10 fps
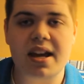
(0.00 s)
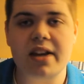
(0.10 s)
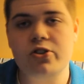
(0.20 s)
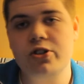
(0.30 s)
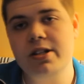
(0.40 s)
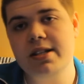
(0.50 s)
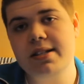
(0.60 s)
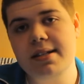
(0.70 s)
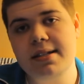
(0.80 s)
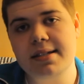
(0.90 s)

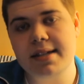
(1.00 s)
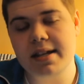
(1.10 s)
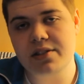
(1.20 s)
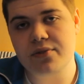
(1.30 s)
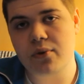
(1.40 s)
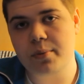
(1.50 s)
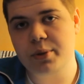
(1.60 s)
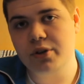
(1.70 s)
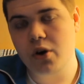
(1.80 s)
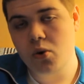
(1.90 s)
HTC Sense
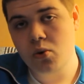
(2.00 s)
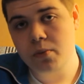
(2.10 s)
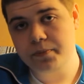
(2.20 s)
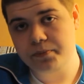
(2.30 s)
4.0.